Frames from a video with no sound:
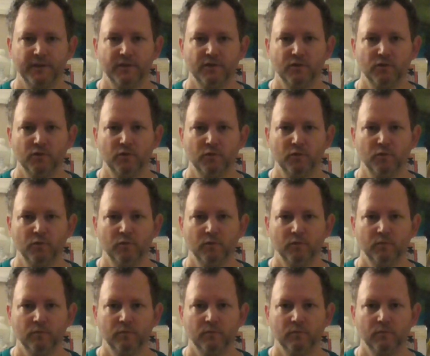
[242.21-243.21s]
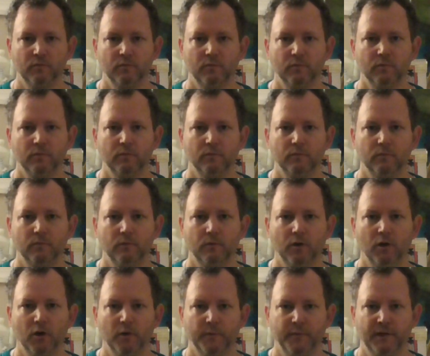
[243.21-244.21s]
to
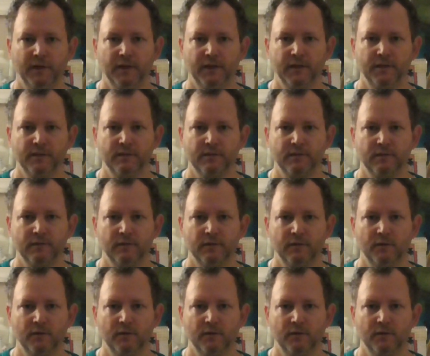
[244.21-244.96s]
harmonize